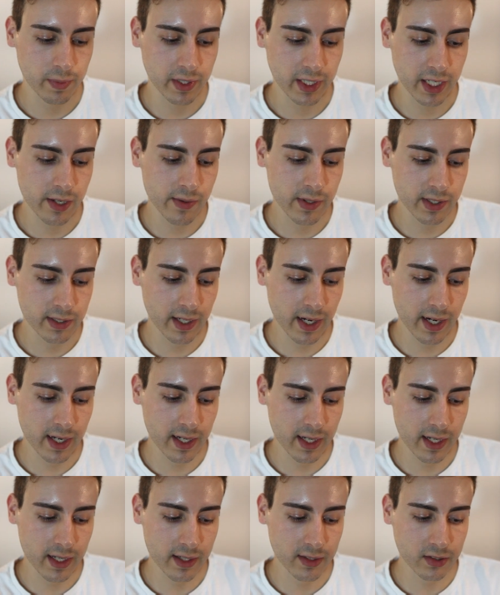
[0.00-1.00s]
be
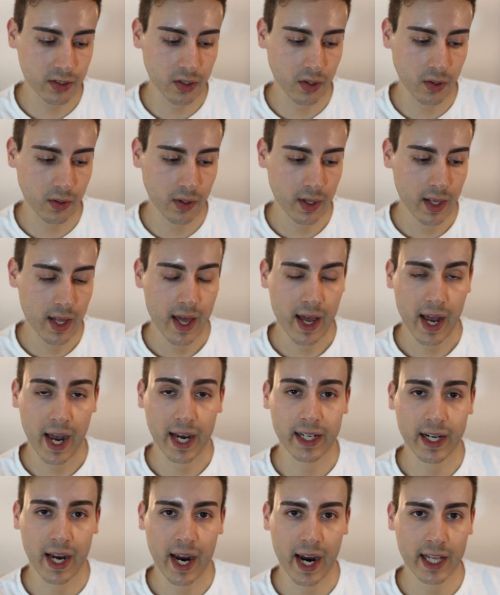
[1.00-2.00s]
irritating, so
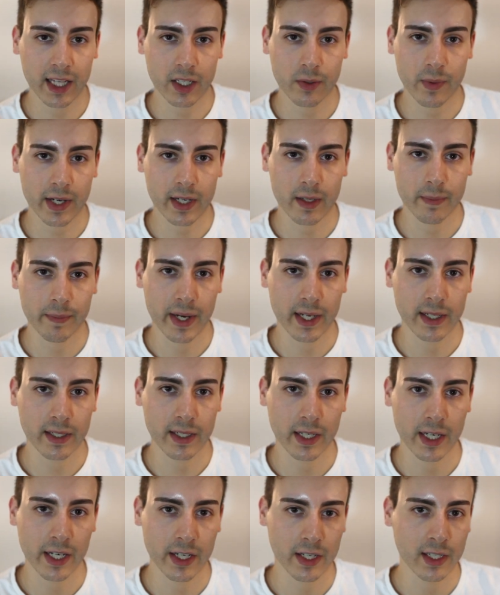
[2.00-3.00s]
I'd highly recommend
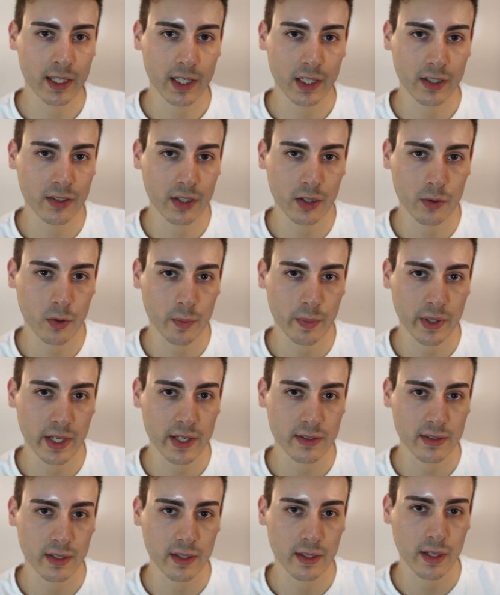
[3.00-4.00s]
it. It could easily
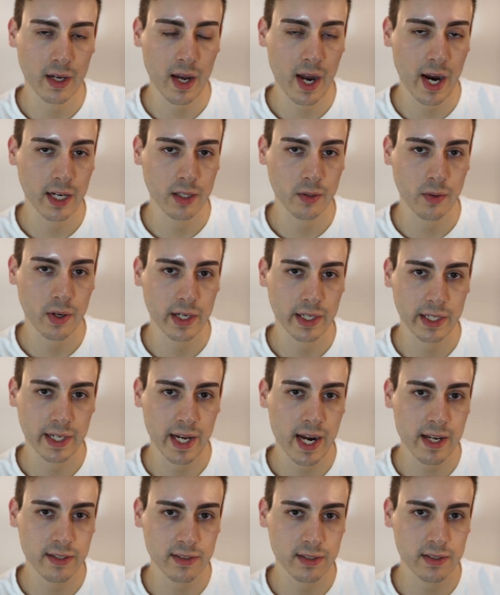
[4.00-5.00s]
replace a hyaluronic
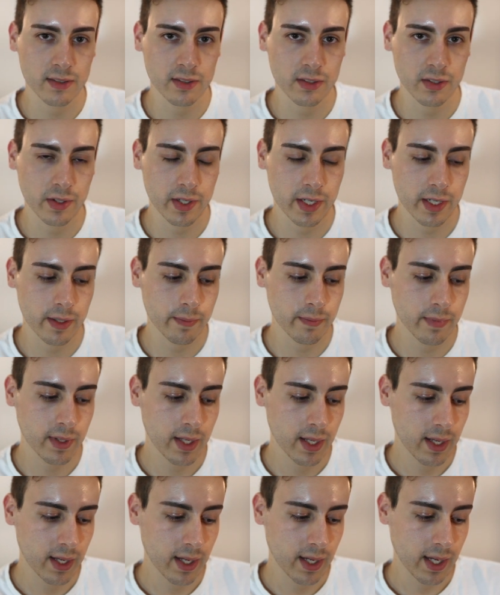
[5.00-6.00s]
acid serum,
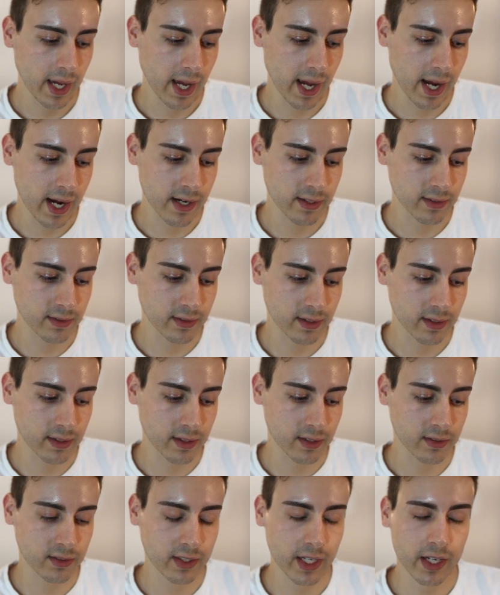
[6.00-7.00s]
as
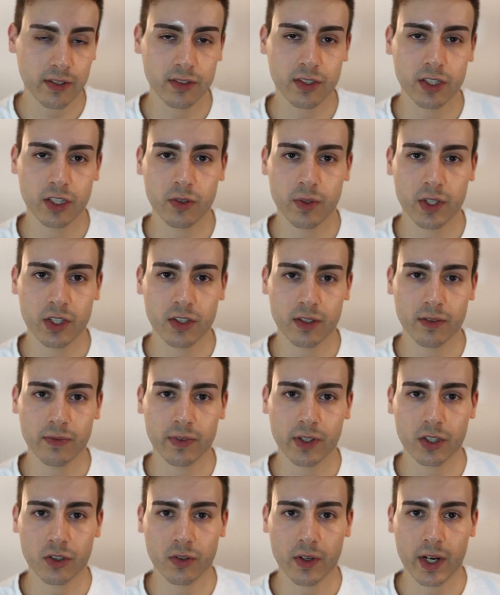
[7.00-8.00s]
the snail secretion
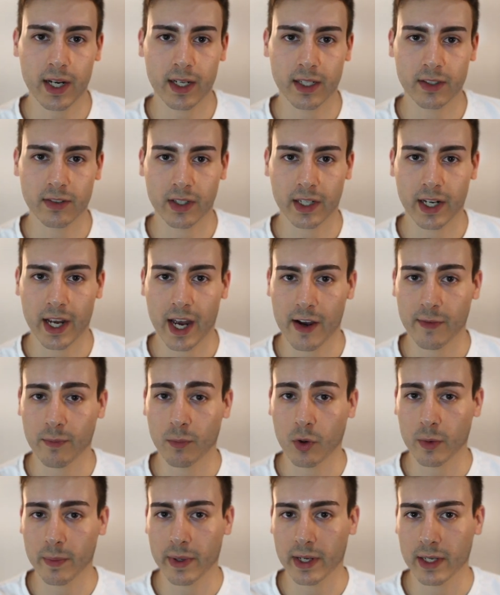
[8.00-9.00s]
filtrate is going to have
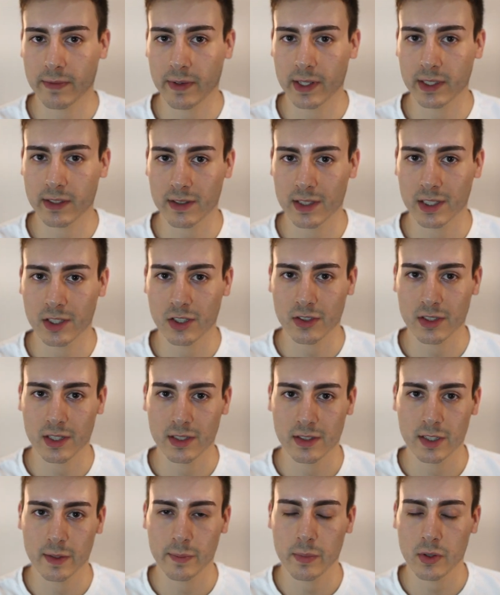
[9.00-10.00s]
more benefits than just a
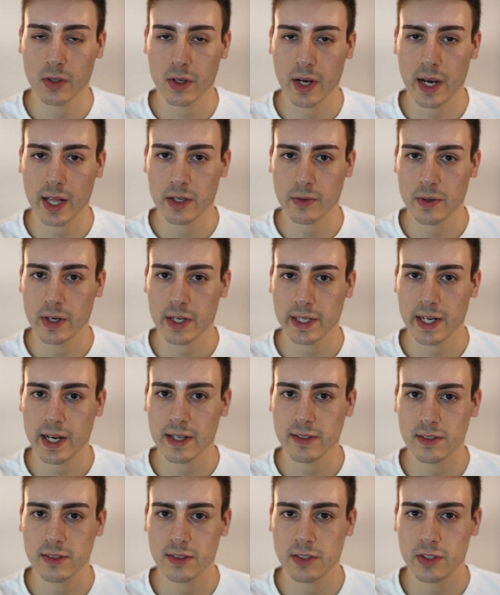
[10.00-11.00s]
typical hyaluronic
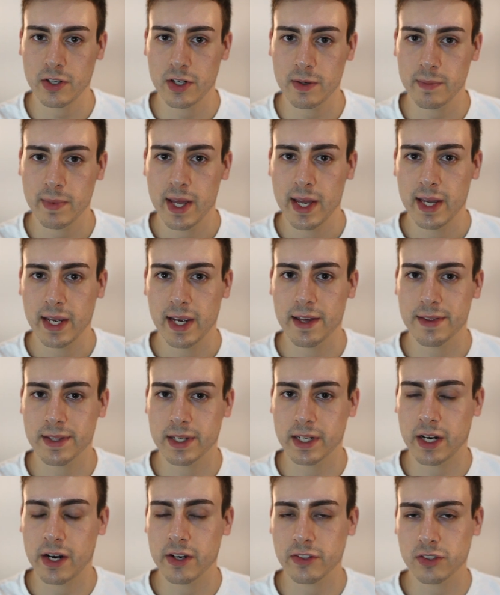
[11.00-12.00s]
acid serum, and
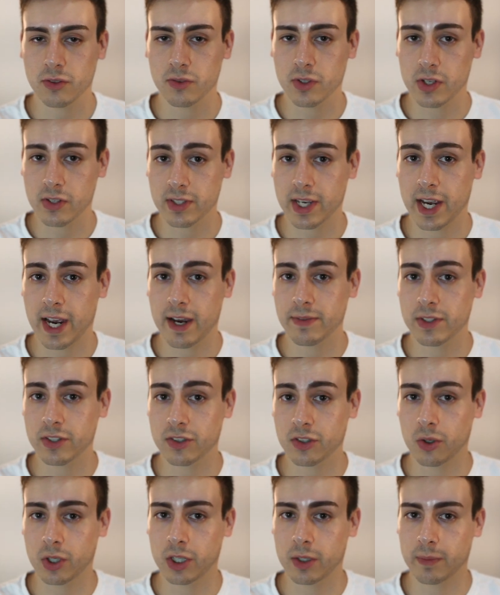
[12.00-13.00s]
then it also does have the
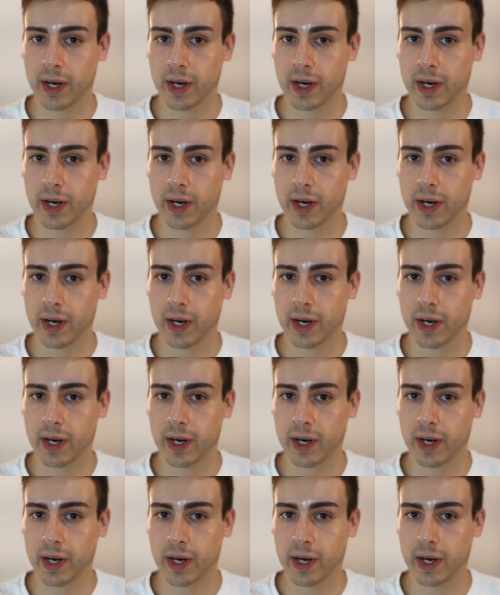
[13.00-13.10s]
sodium